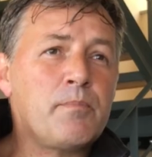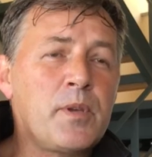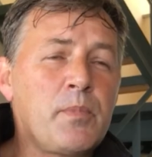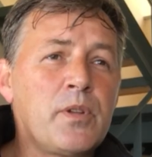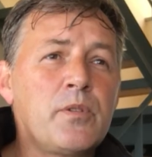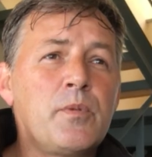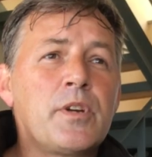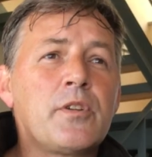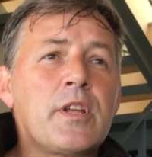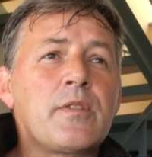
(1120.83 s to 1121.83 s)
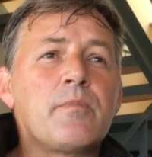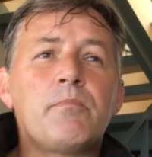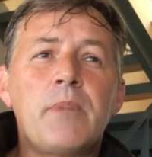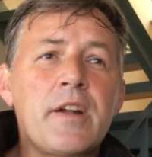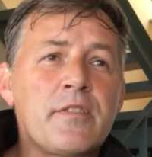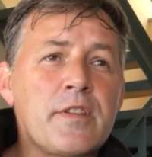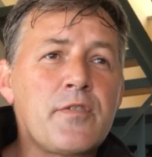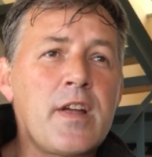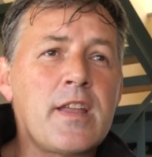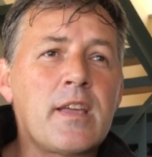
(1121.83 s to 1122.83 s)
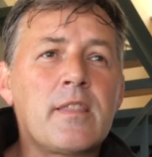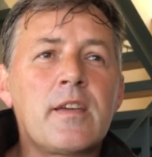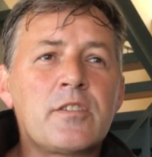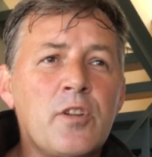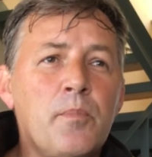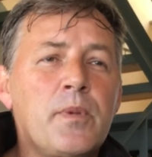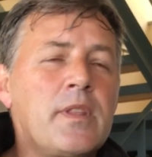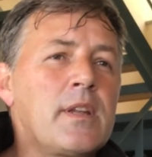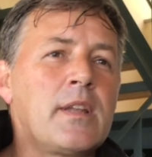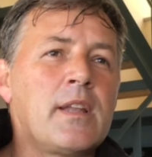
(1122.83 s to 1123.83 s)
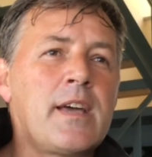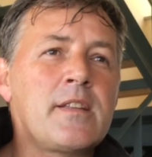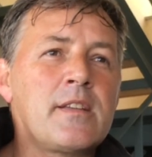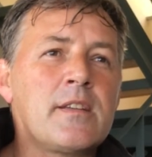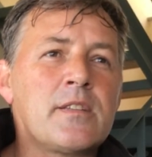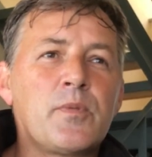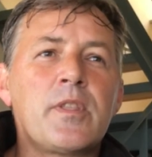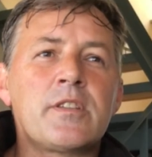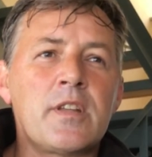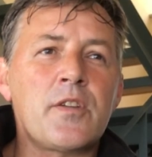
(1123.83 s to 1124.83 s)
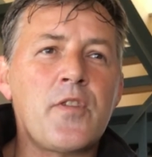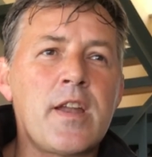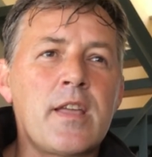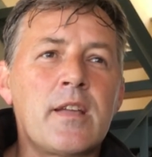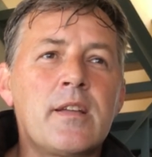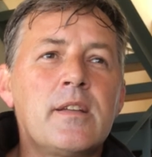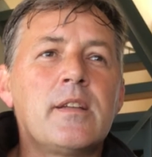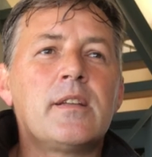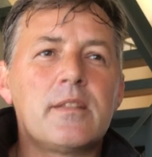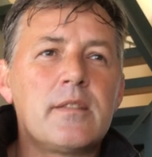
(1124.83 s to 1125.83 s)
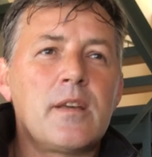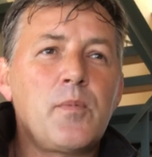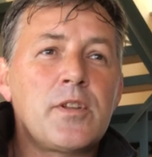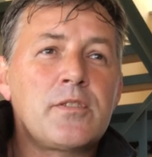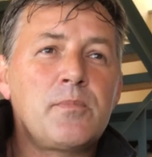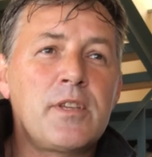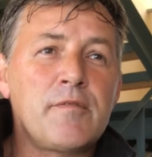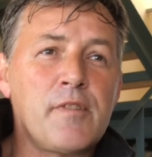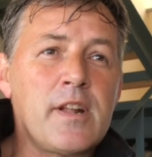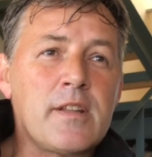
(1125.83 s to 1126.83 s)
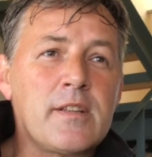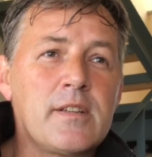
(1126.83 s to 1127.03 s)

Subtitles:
people who were good at marathon running and they stop, and then in later years when they start running, they want to be in front.